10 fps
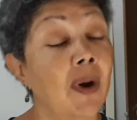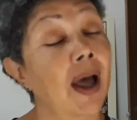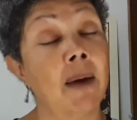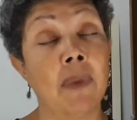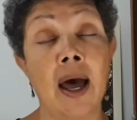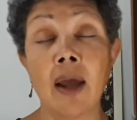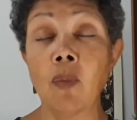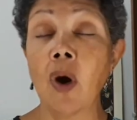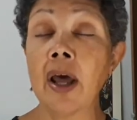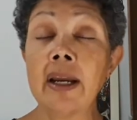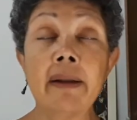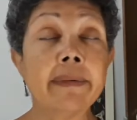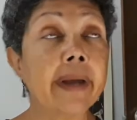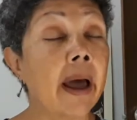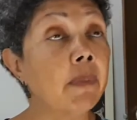
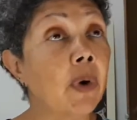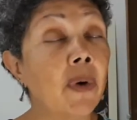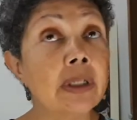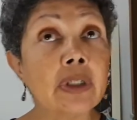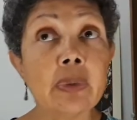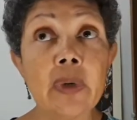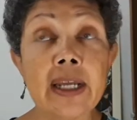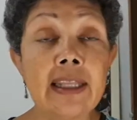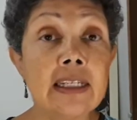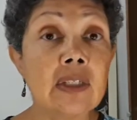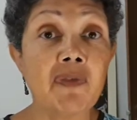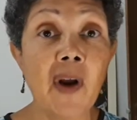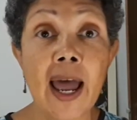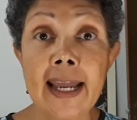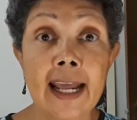I'm going to one this
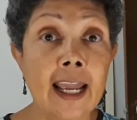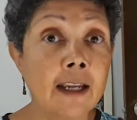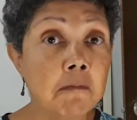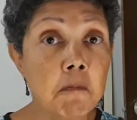Friday